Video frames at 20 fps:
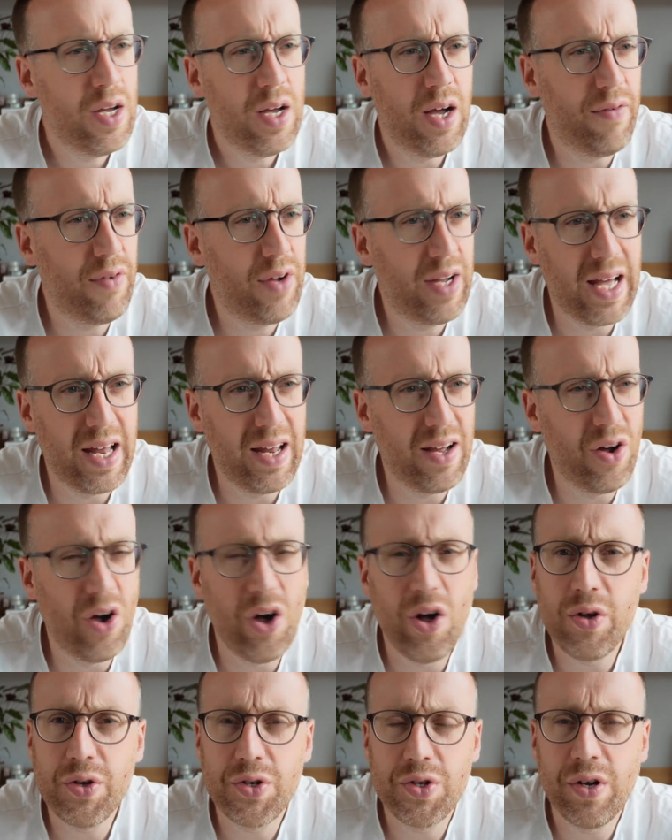I've kind of got
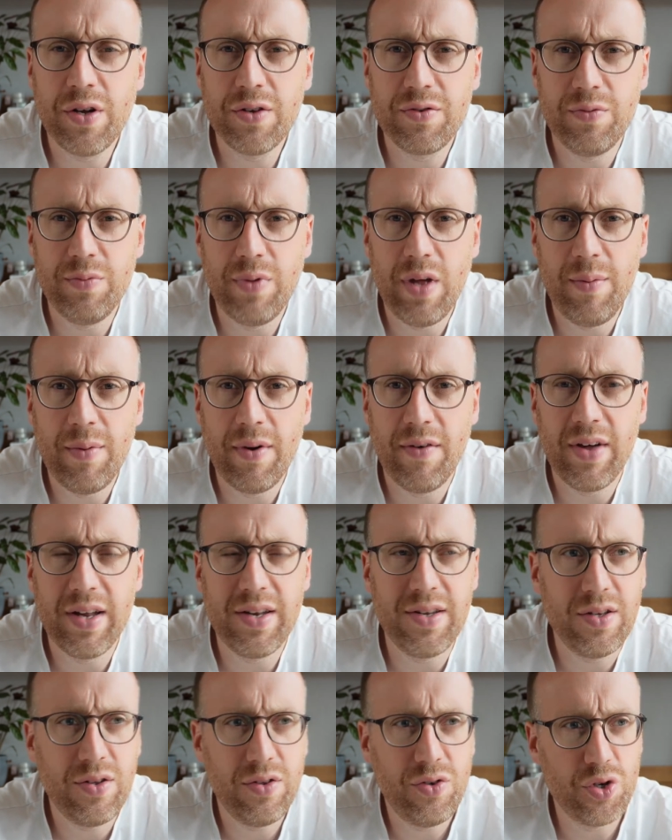all sorts from them. I've
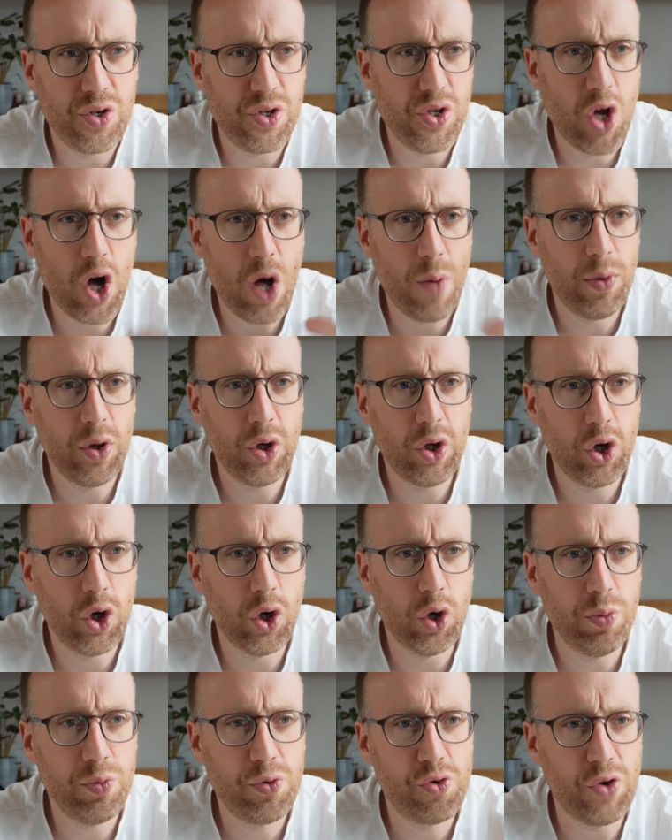had just normal
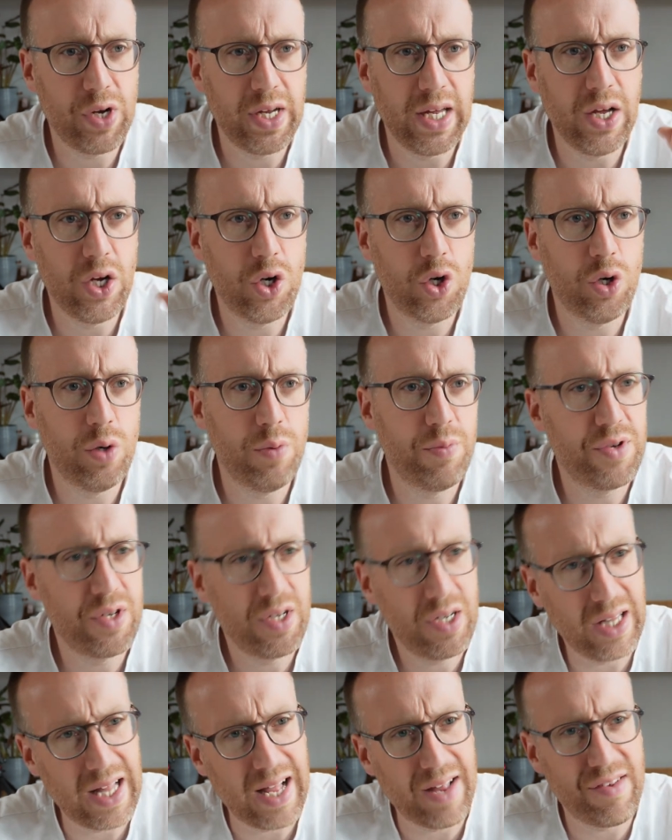cups, drinking cups,
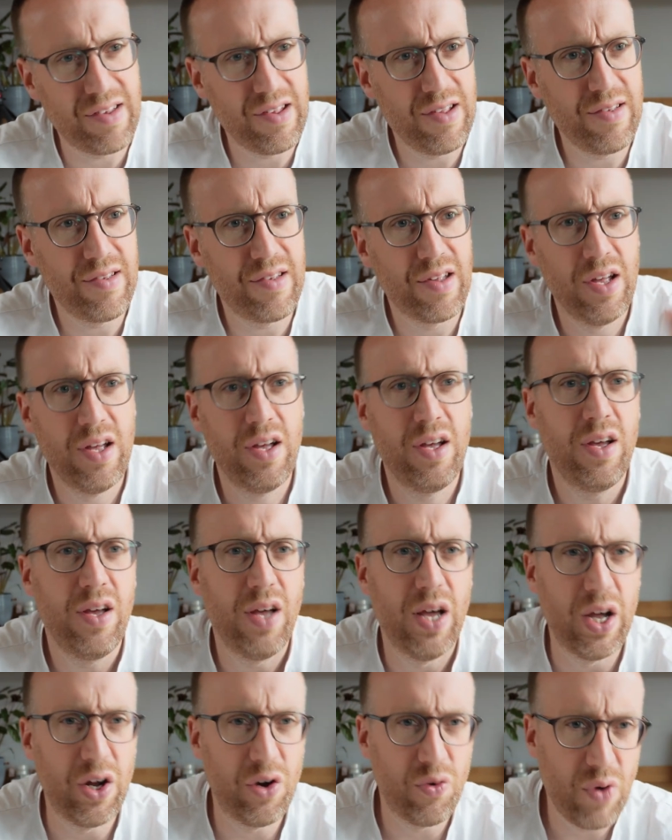glasses,
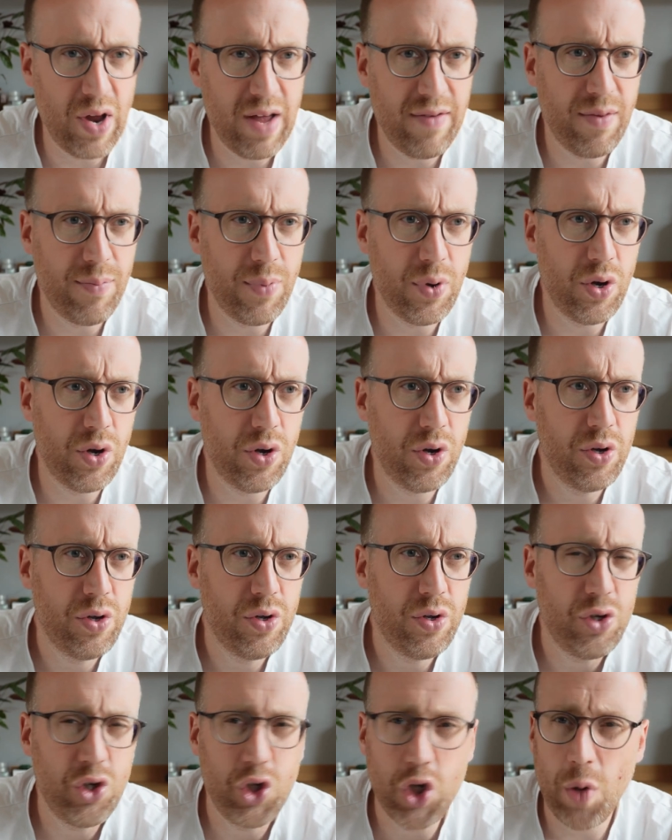a gravy
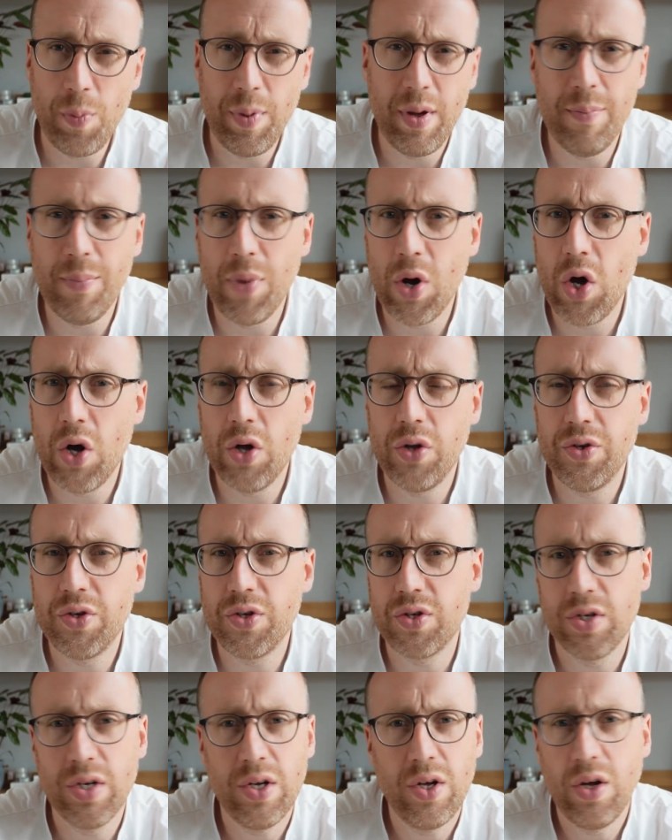boat, chopping
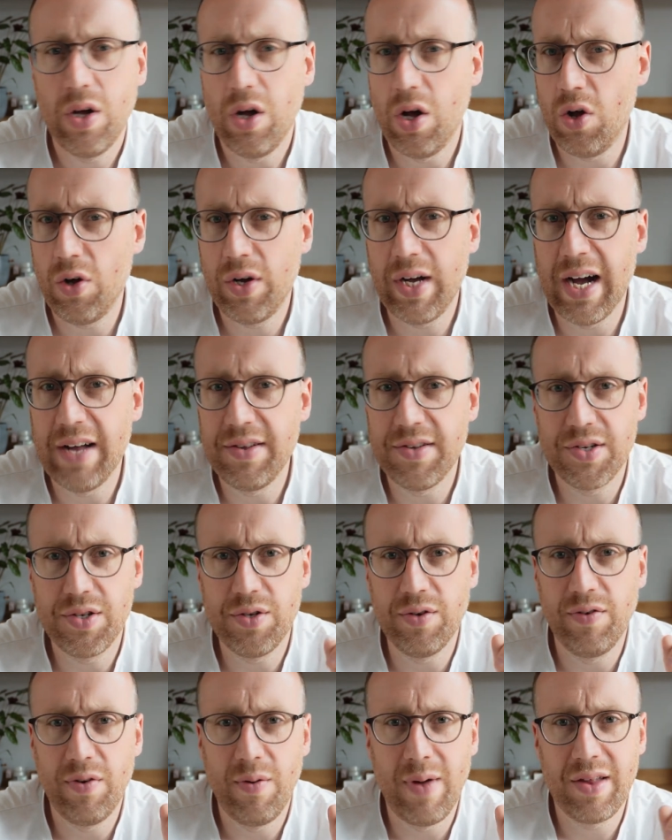boards, all kinds of
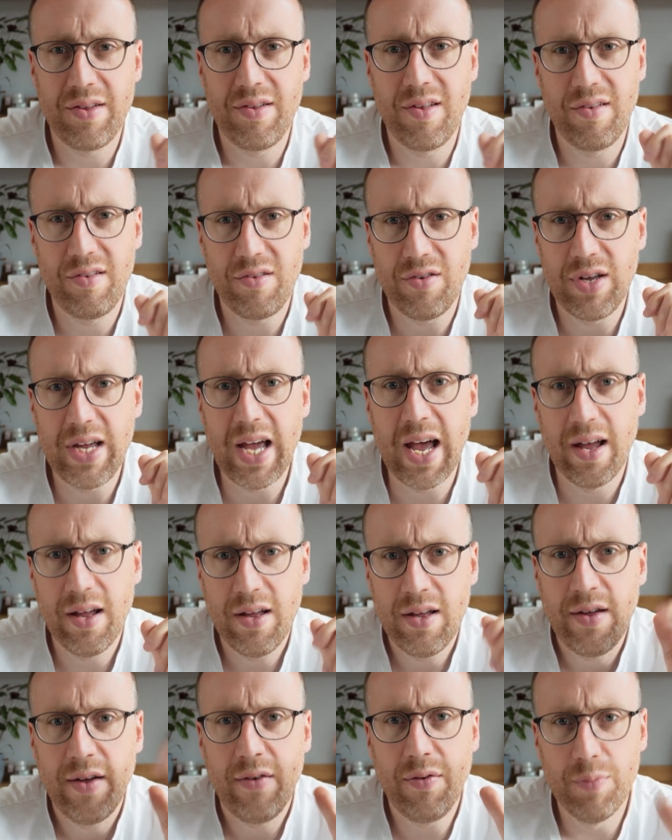stuff from Asda. So yeah,
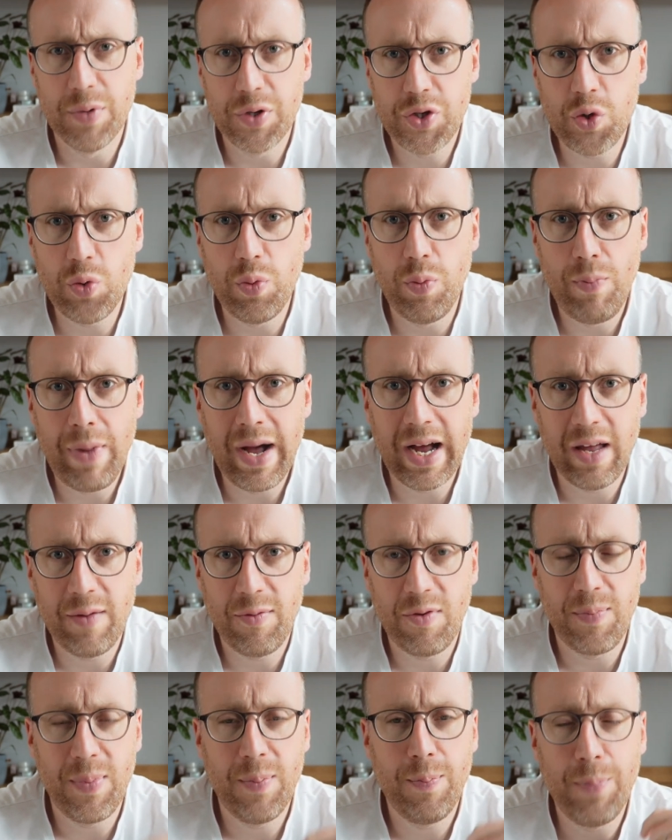from a
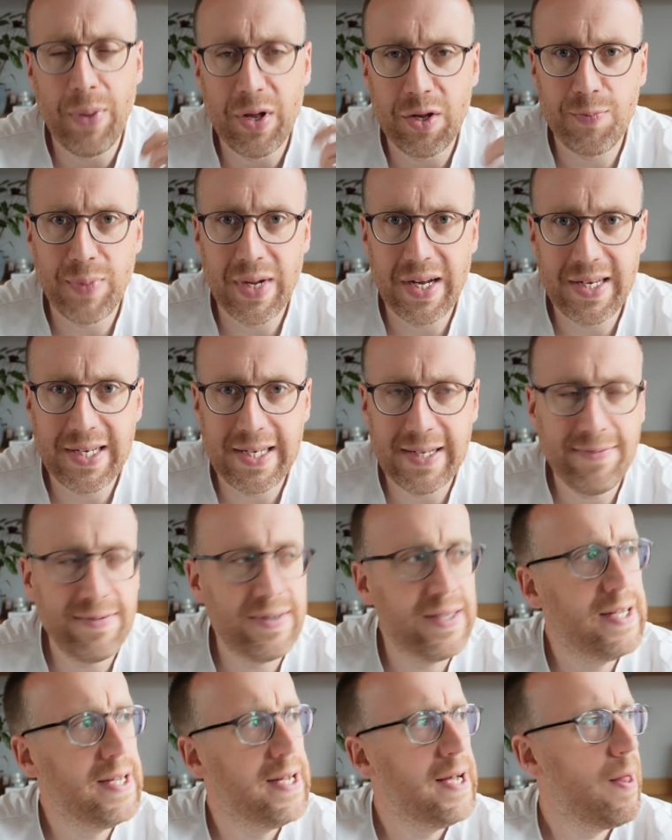supermarket perspective,
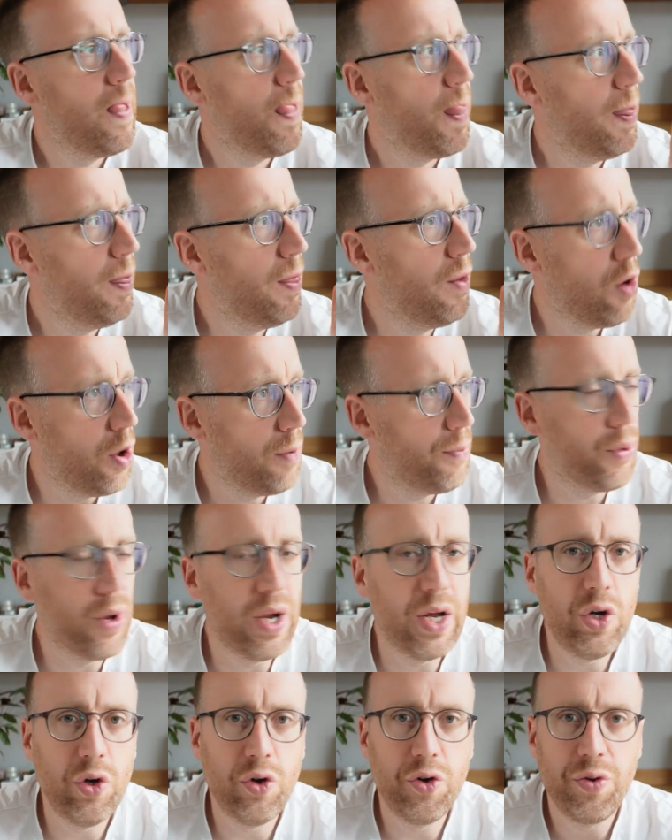they're all
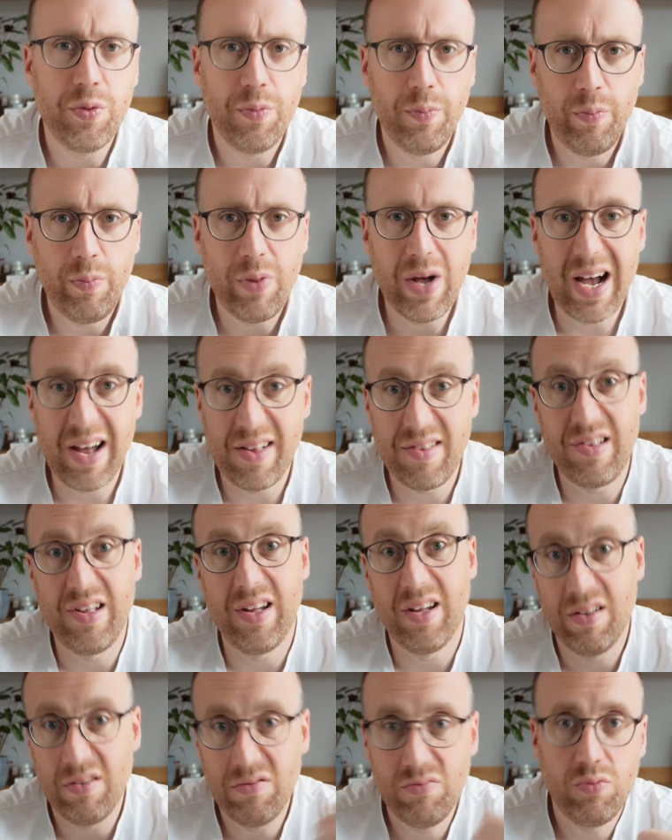pretty good, but
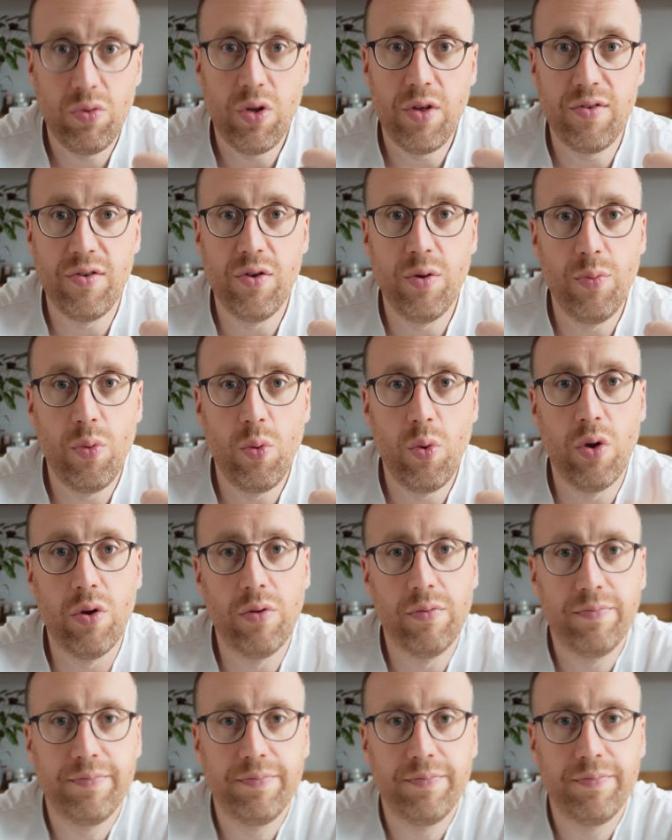Asda is the number one.